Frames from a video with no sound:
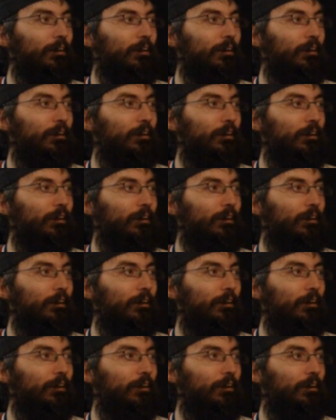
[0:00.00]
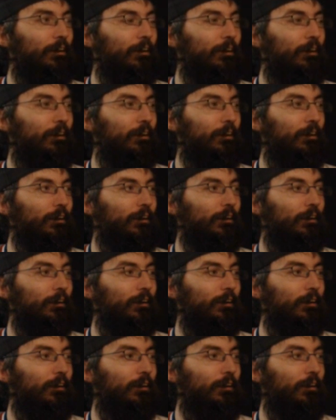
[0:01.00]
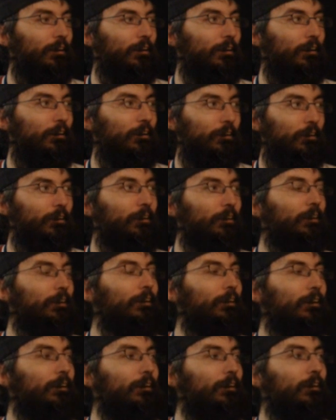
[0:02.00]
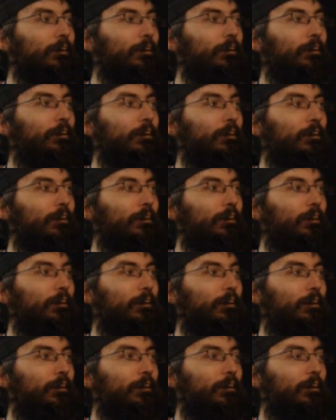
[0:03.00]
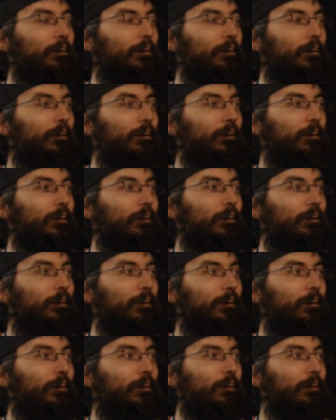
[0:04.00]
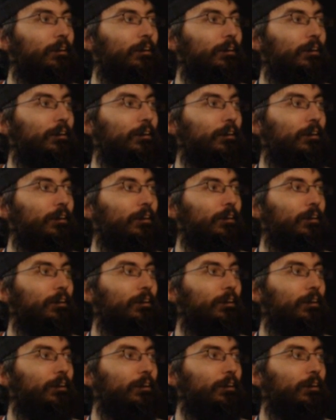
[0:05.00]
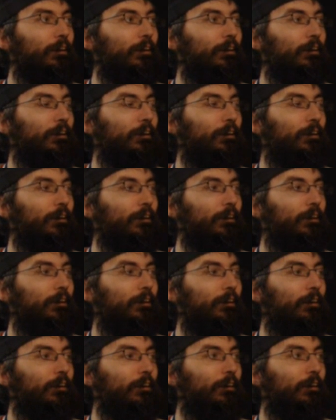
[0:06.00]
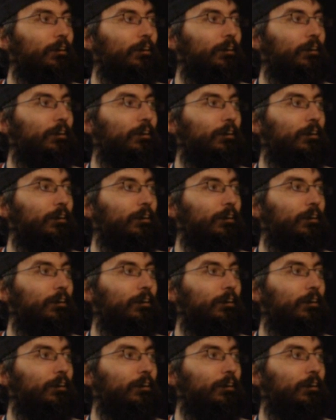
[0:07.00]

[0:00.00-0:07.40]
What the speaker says: (not speaking)